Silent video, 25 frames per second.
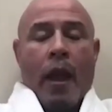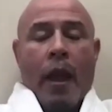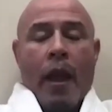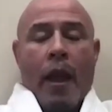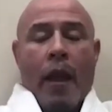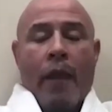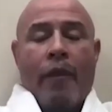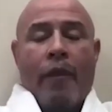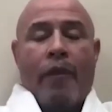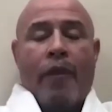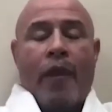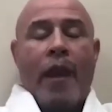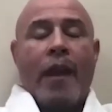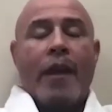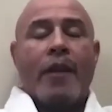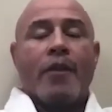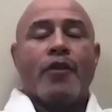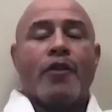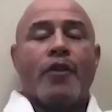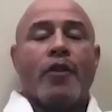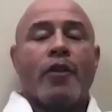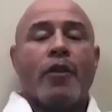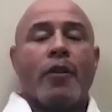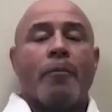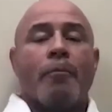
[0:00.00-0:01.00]

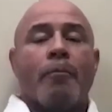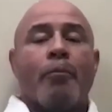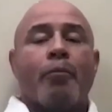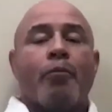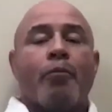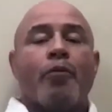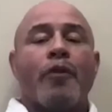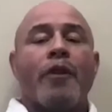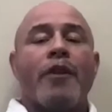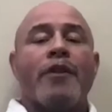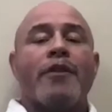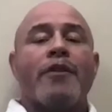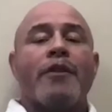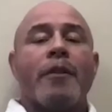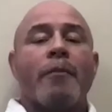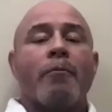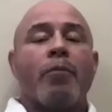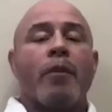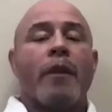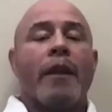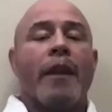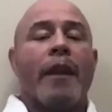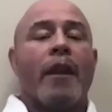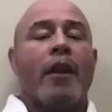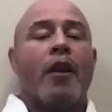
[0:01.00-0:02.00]
things are
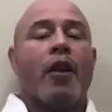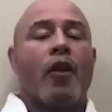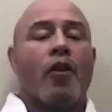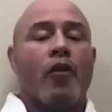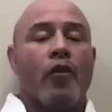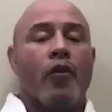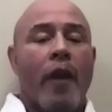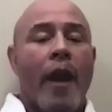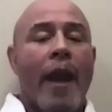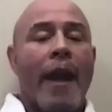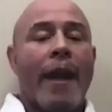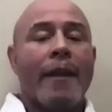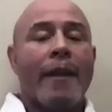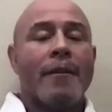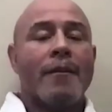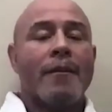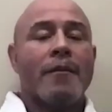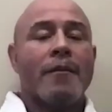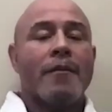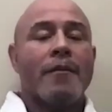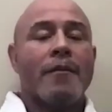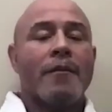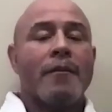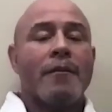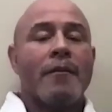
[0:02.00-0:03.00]
principally
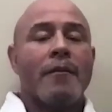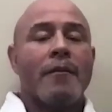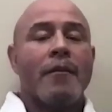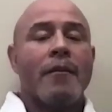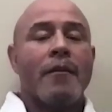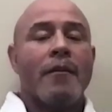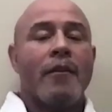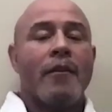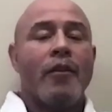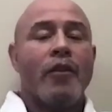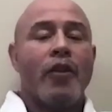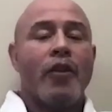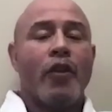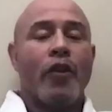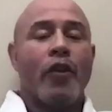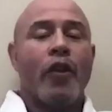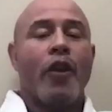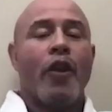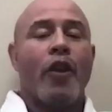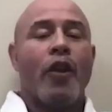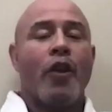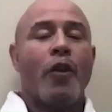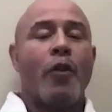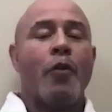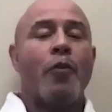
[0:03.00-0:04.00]
correct, you're going
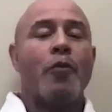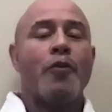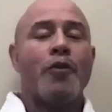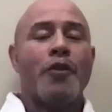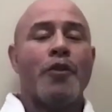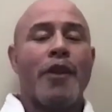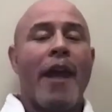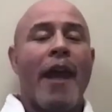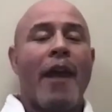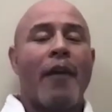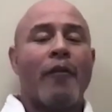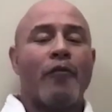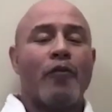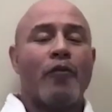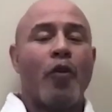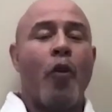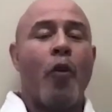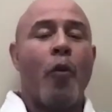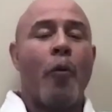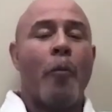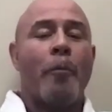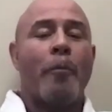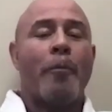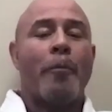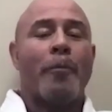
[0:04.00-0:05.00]
to use that
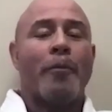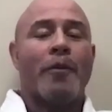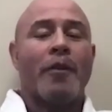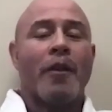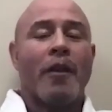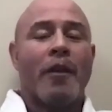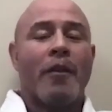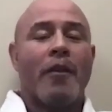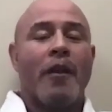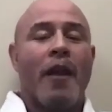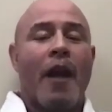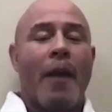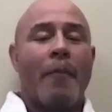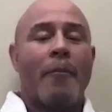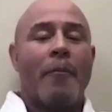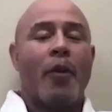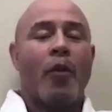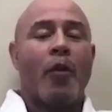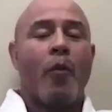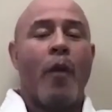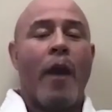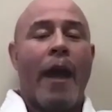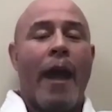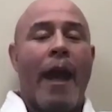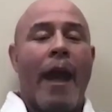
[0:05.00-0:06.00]
rope to climb your
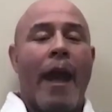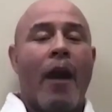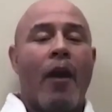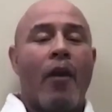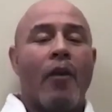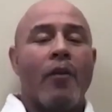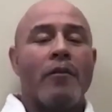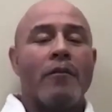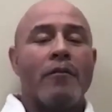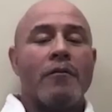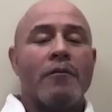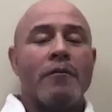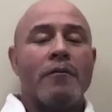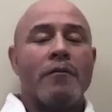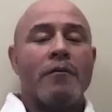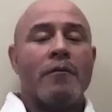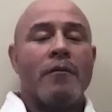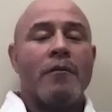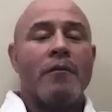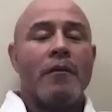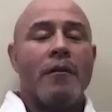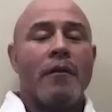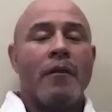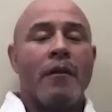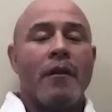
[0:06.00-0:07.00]
way out.
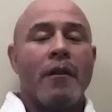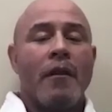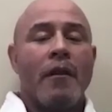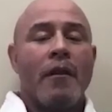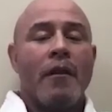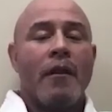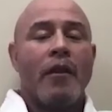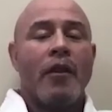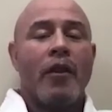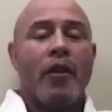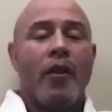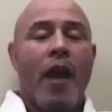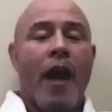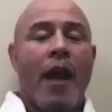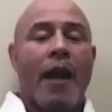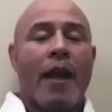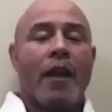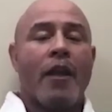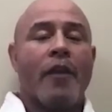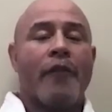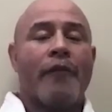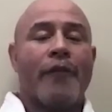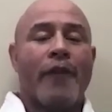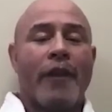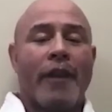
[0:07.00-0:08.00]
You're not
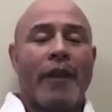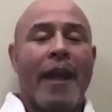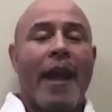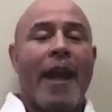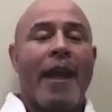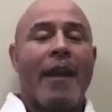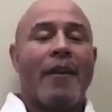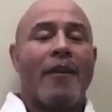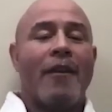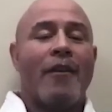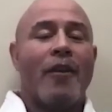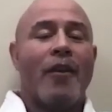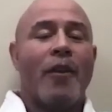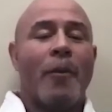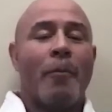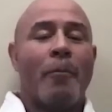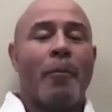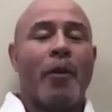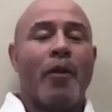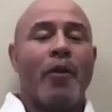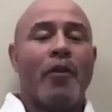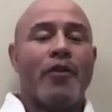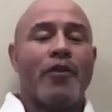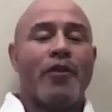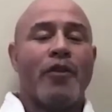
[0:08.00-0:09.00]
going to forget the
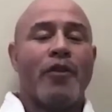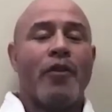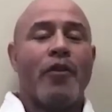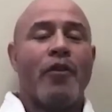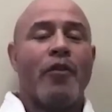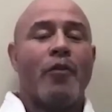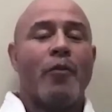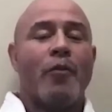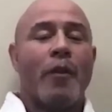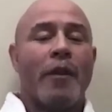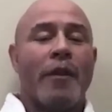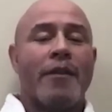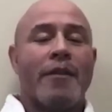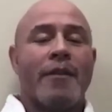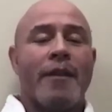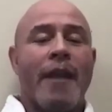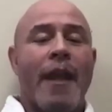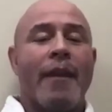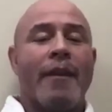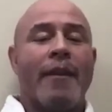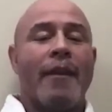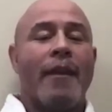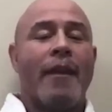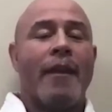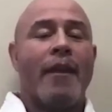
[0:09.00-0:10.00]
person who
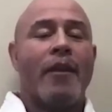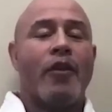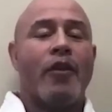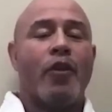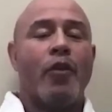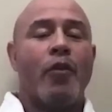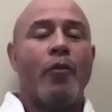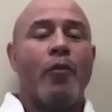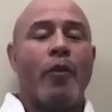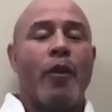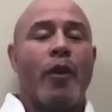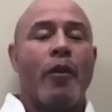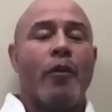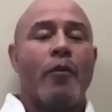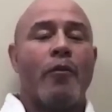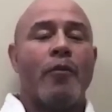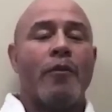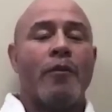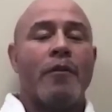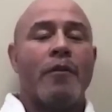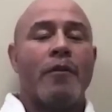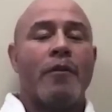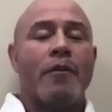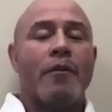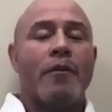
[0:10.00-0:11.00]
extended it to you.
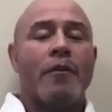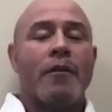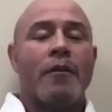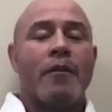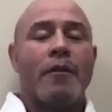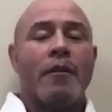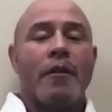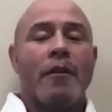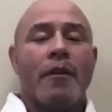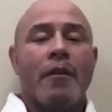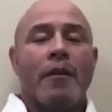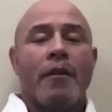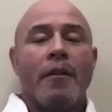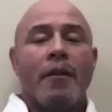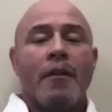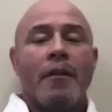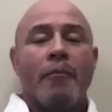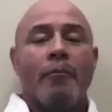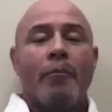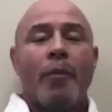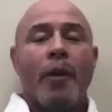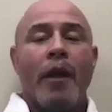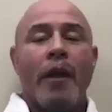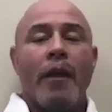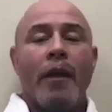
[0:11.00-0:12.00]

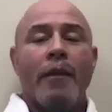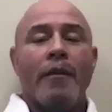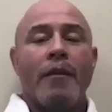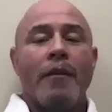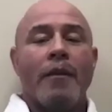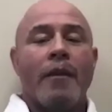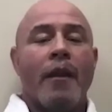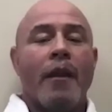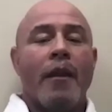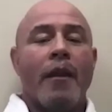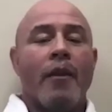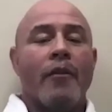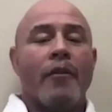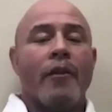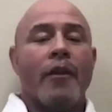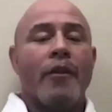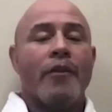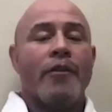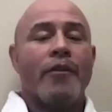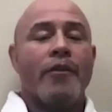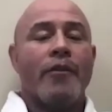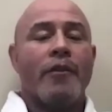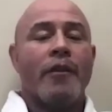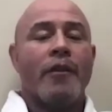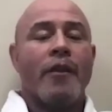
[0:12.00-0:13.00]
But, you know,
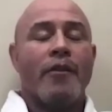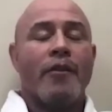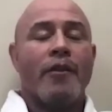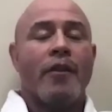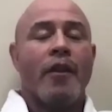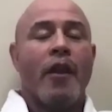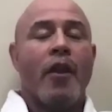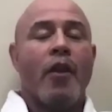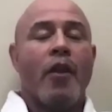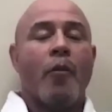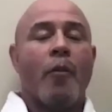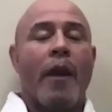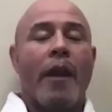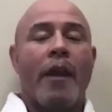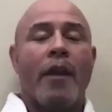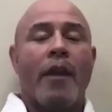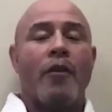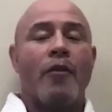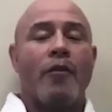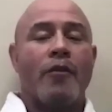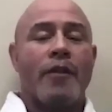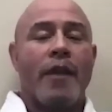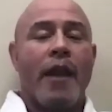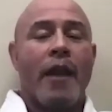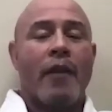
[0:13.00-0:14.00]
there's another way to
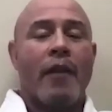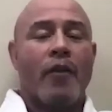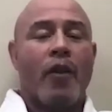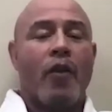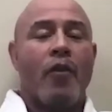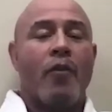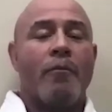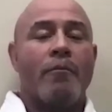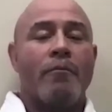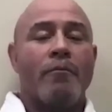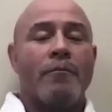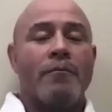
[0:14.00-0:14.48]
use that rope.